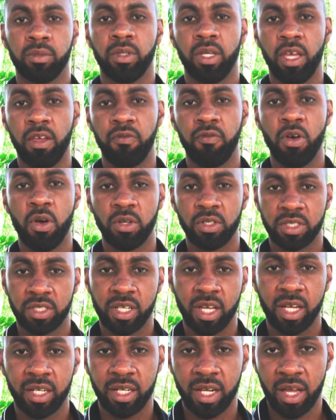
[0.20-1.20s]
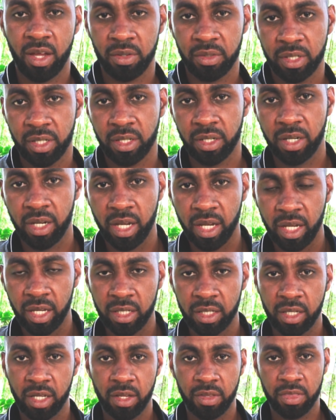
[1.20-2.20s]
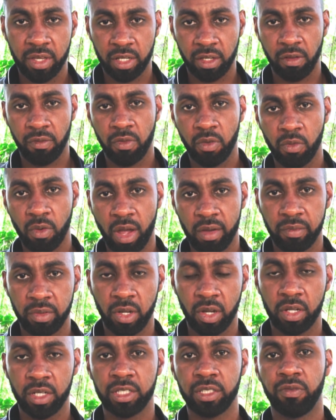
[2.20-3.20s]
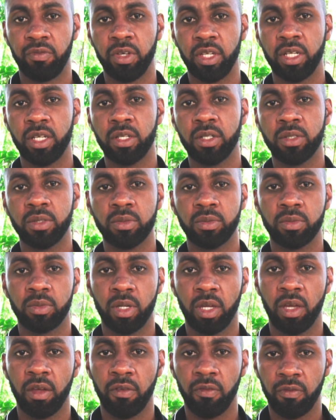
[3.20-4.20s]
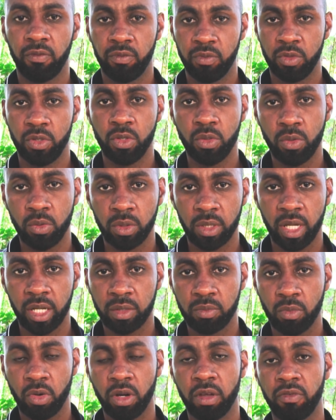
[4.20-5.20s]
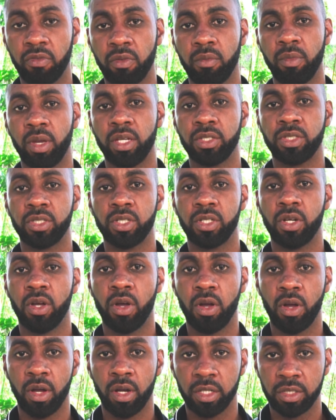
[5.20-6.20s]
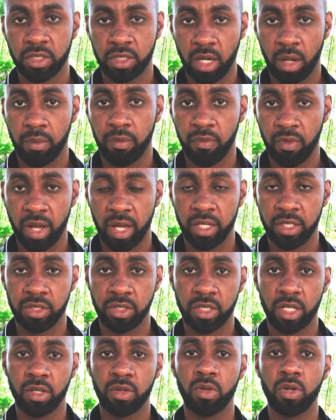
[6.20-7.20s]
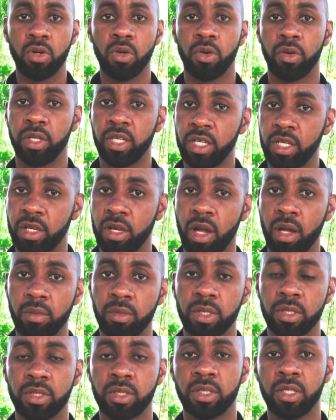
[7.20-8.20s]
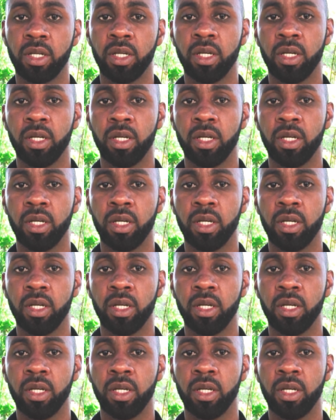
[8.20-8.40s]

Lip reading: Hey folks, Todd Dow here, and thank you for arriving on this video. If you would like more information on Shopify in general or e-commerce